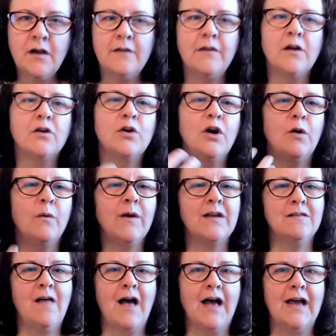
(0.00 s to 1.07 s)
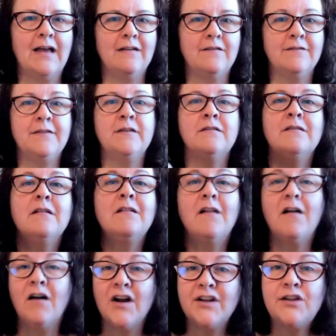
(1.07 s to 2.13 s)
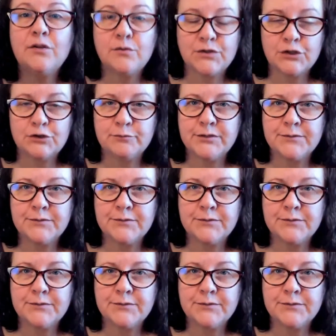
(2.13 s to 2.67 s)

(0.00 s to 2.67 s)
they're going live on YouTube.